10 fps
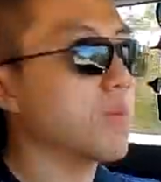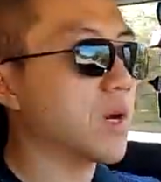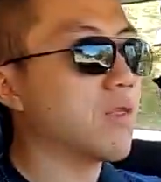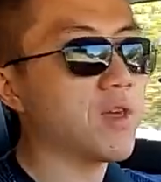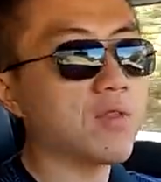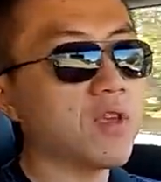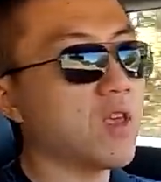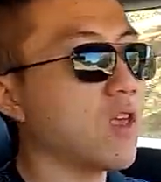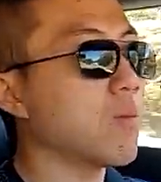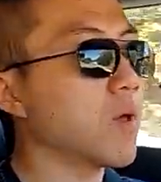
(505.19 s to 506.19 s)
But I think the
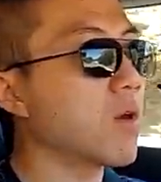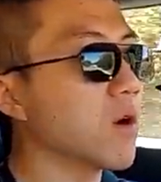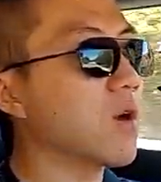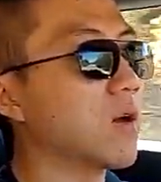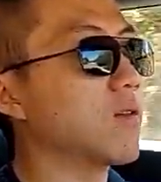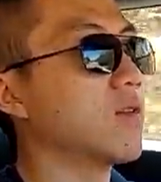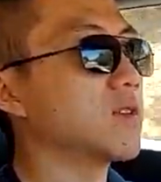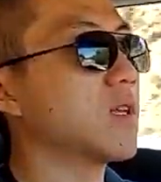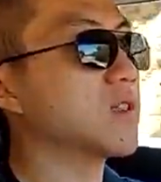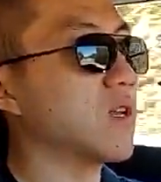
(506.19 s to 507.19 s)
Emira,
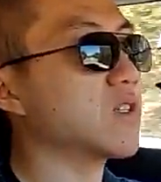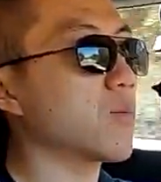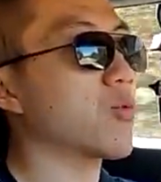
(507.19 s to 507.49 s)
since it is